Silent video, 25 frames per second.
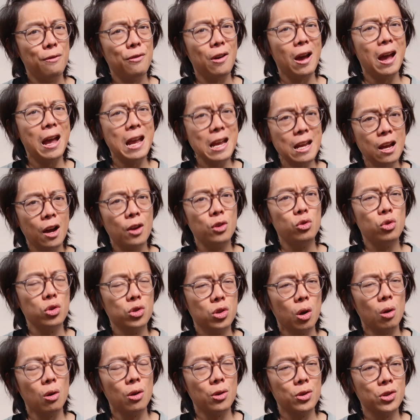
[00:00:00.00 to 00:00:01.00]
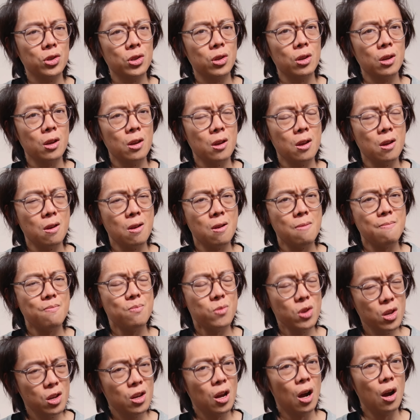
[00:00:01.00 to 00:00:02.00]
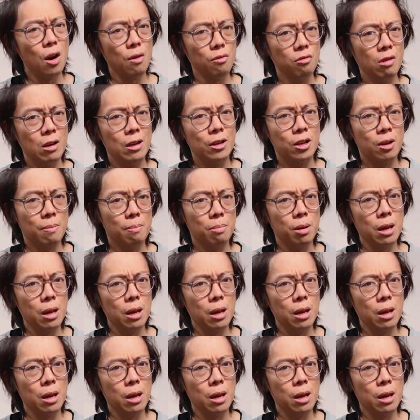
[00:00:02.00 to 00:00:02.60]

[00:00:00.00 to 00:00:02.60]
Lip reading: For $800, you can't really